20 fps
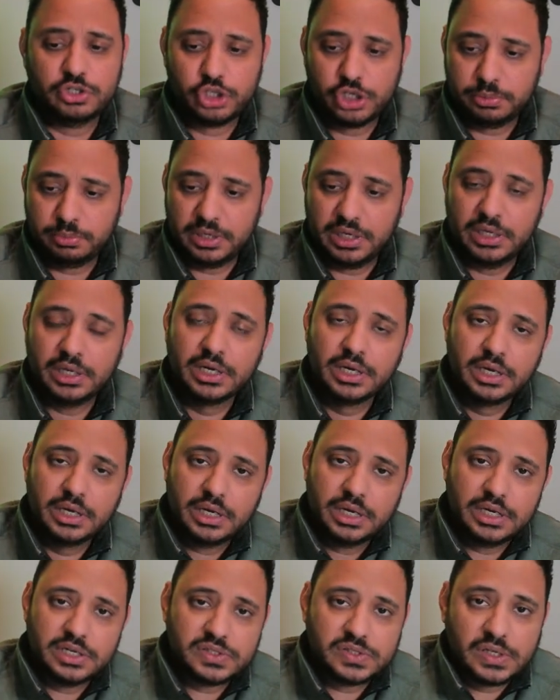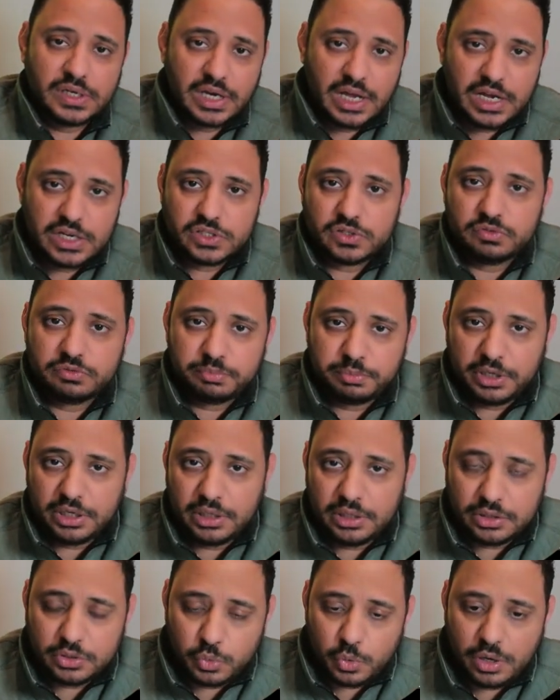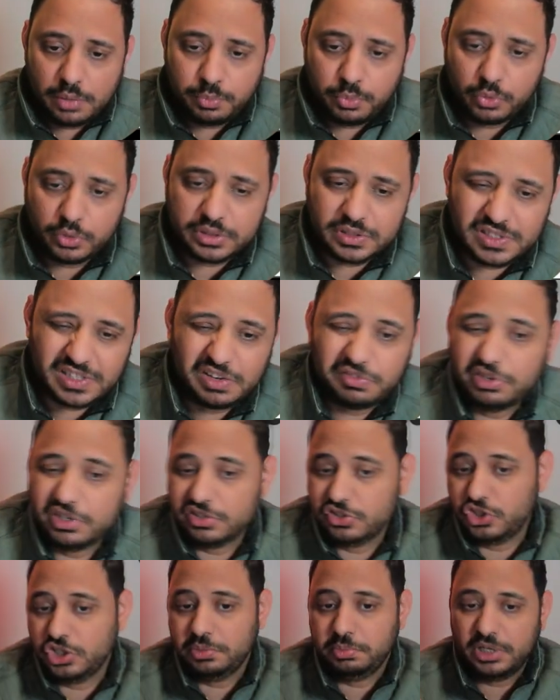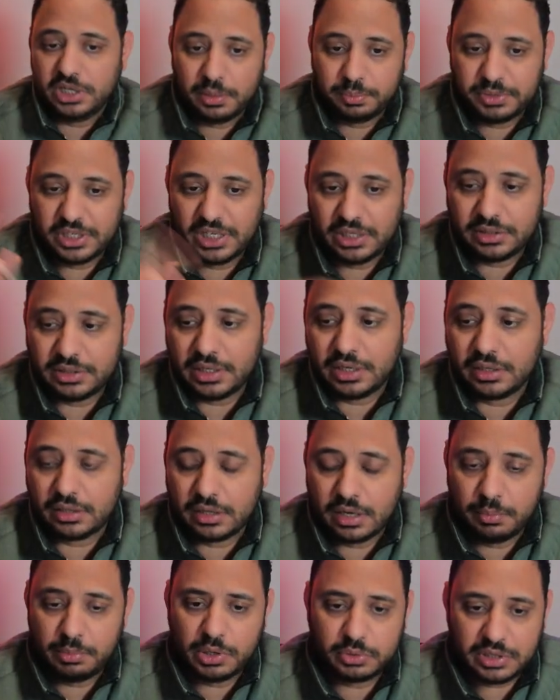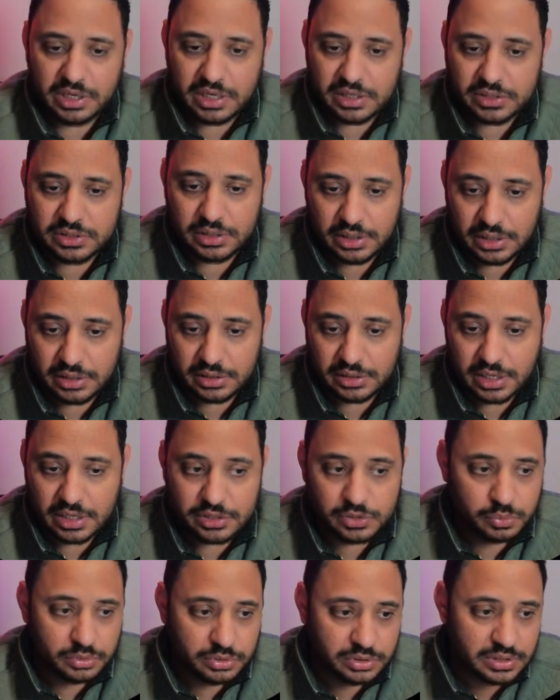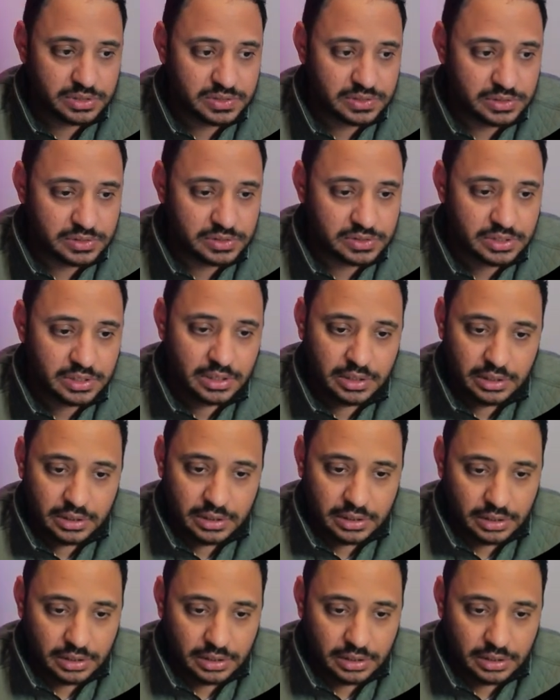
GB is the Lies of P 12.7 GB update that had come out yesterday. That's what this is.